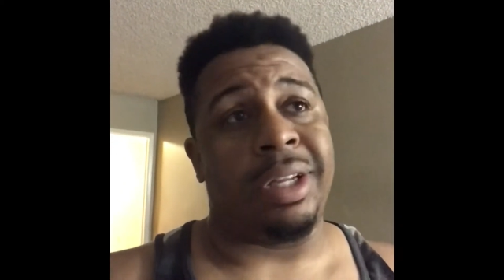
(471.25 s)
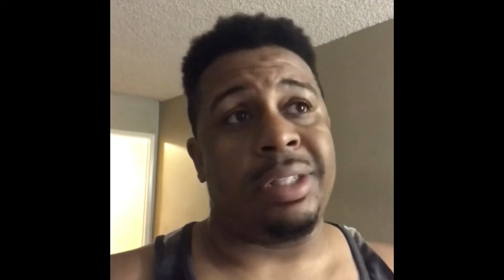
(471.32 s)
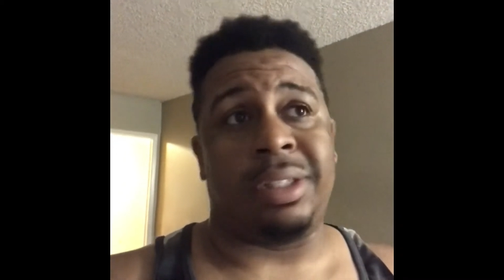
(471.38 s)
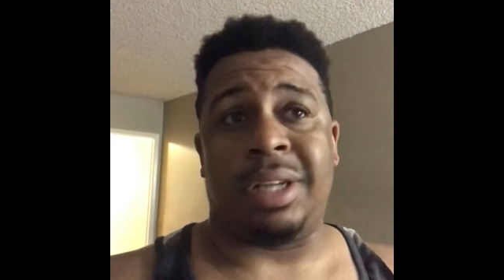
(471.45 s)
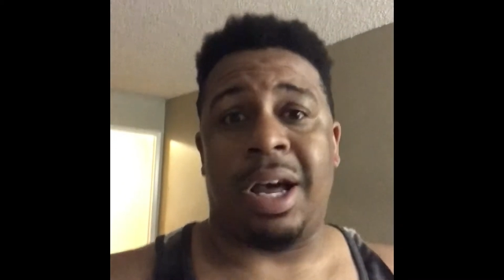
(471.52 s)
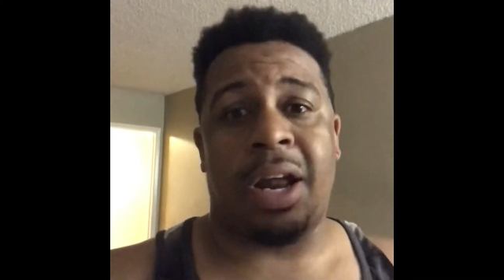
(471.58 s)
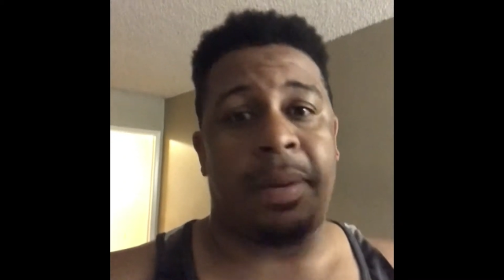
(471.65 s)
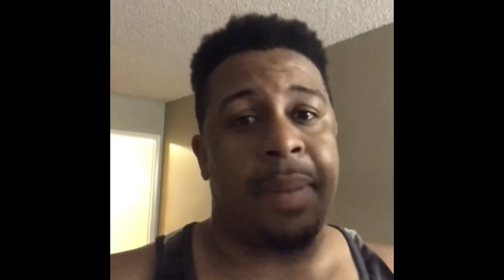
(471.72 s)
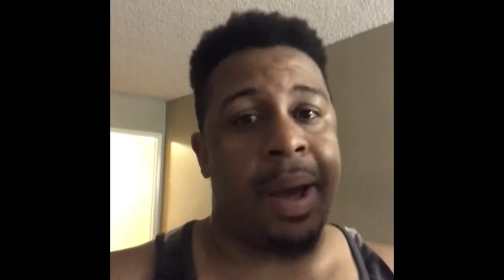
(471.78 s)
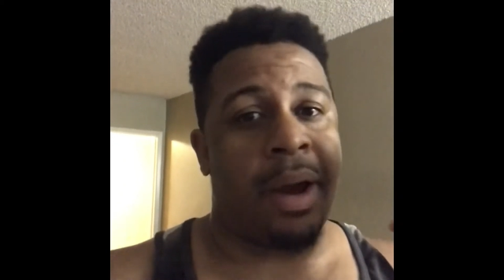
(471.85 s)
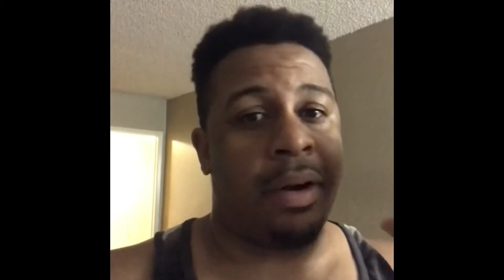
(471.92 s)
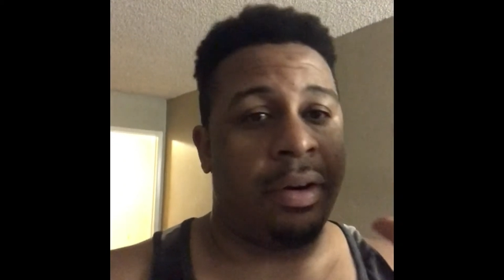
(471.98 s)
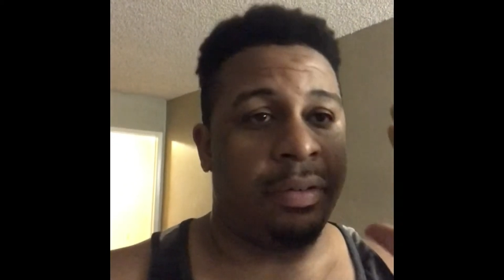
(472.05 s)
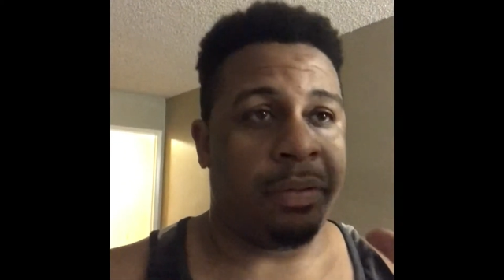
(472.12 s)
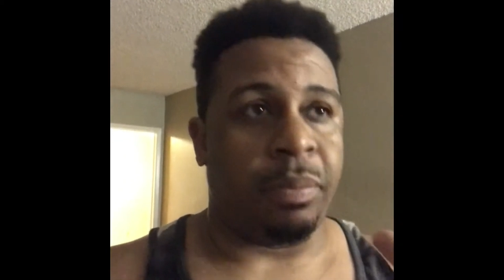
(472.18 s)
It's not a
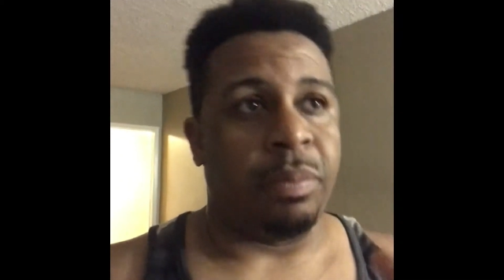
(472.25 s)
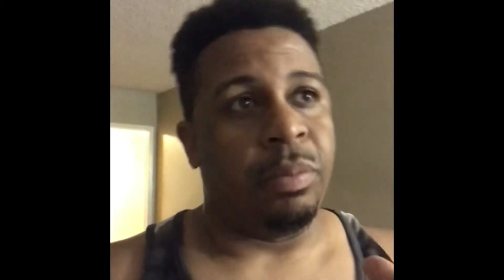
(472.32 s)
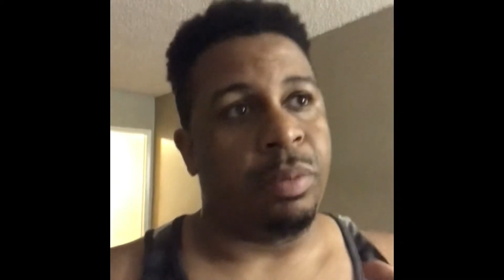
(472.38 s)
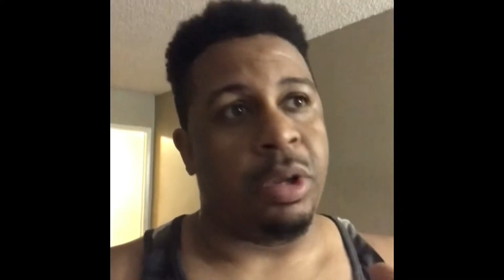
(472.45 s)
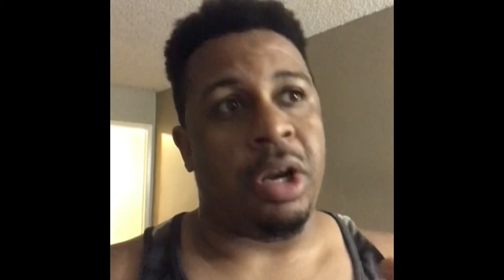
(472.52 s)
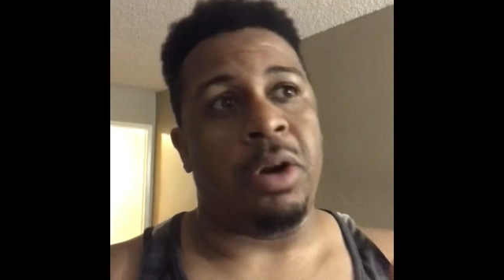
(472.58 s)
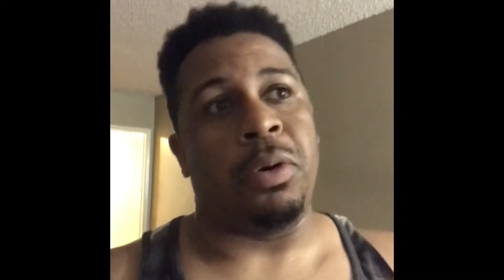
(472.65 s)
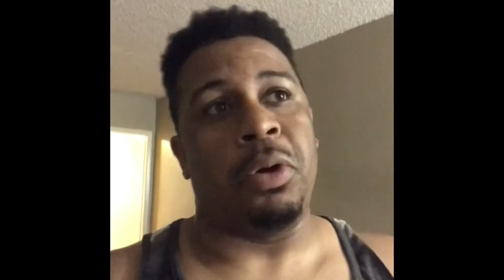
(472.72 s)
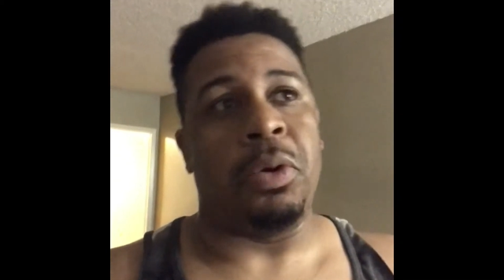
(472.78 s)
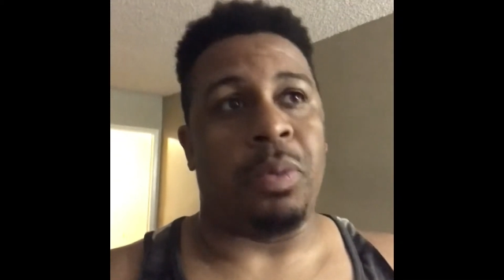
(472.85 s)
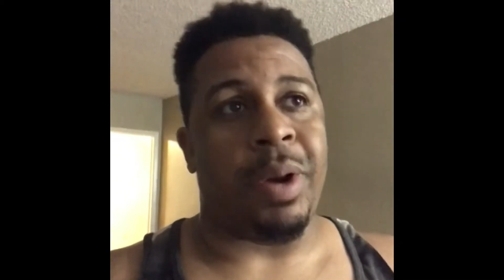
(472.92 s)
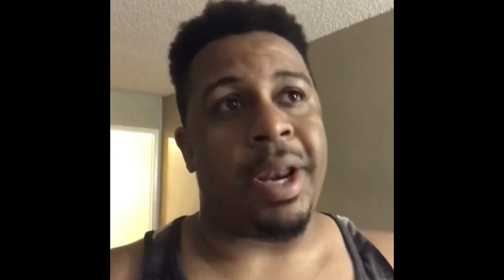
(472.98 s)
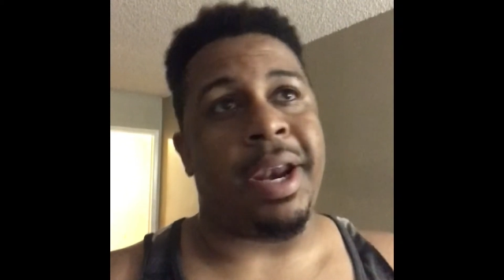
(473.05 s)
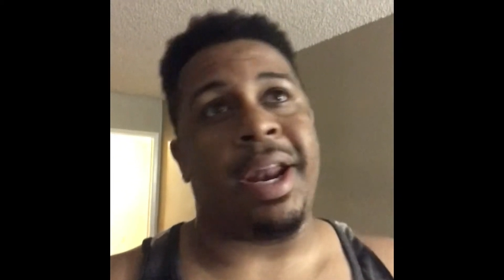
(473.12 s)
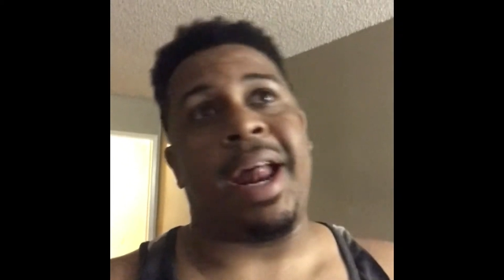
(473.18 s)
matter of you
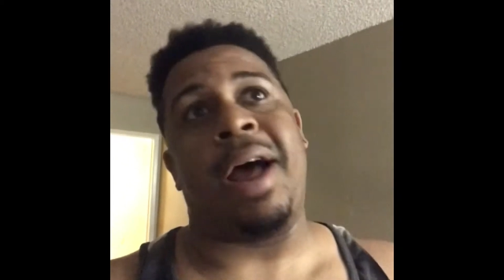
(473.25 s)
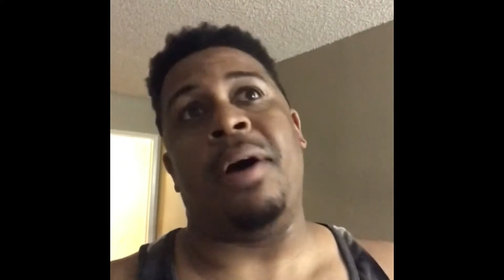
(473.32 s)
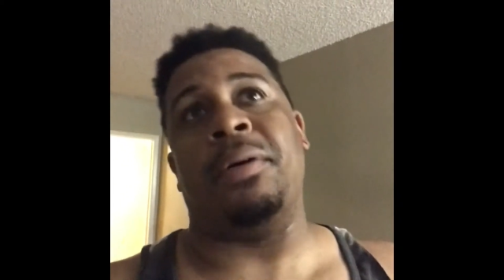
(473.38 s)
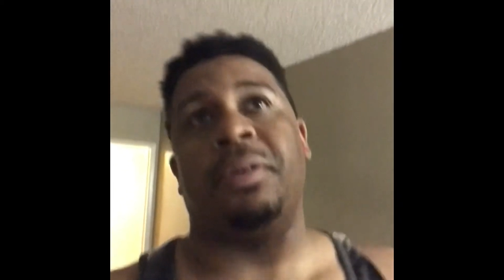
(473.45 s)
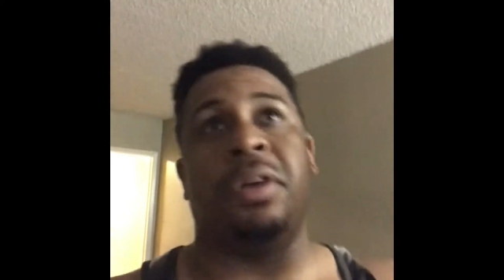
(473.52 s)
rent it out